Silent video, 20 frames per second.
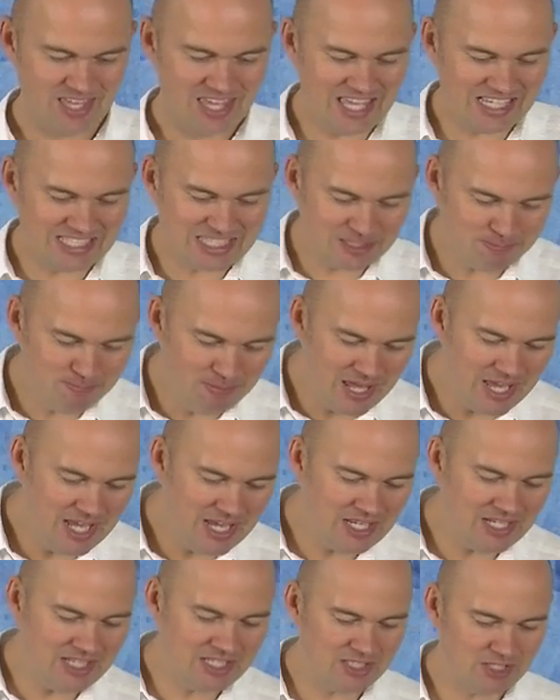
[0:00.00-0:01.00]

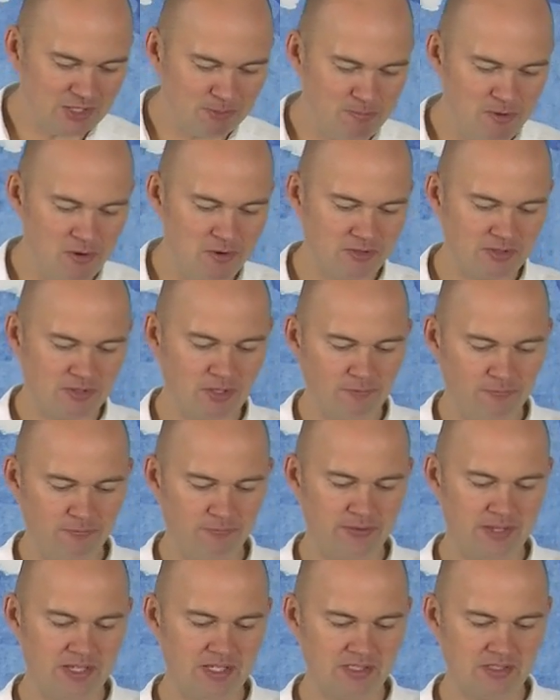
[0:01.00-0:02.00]
explaining spiritual
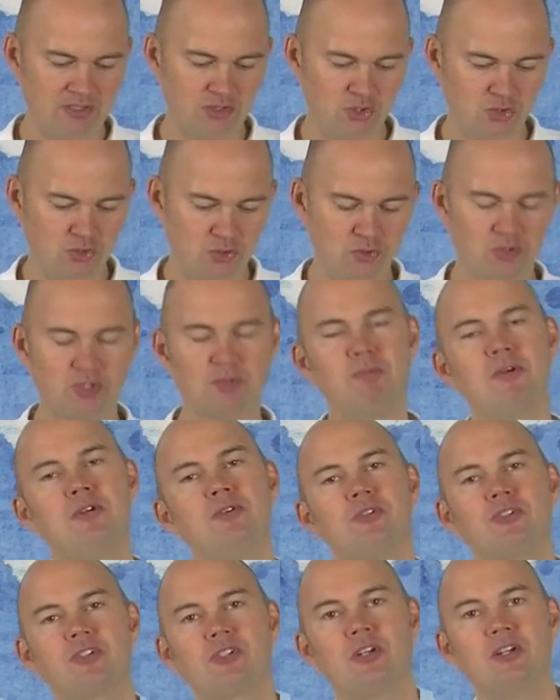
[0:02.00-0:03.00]
things to
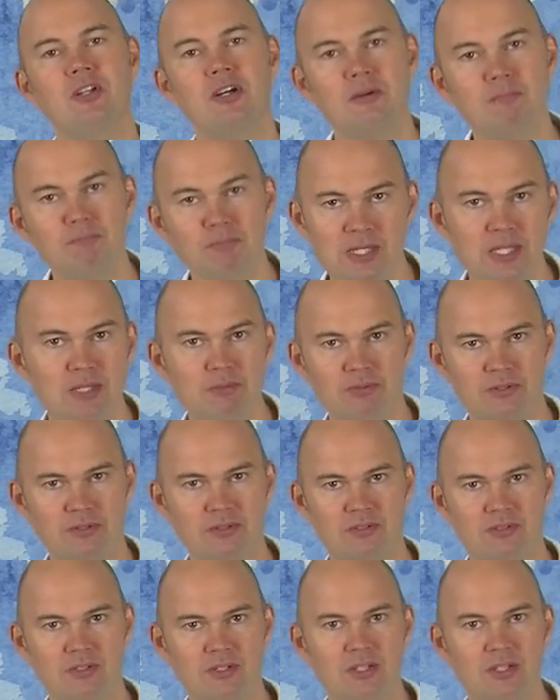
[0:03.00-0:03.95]
spiritual people.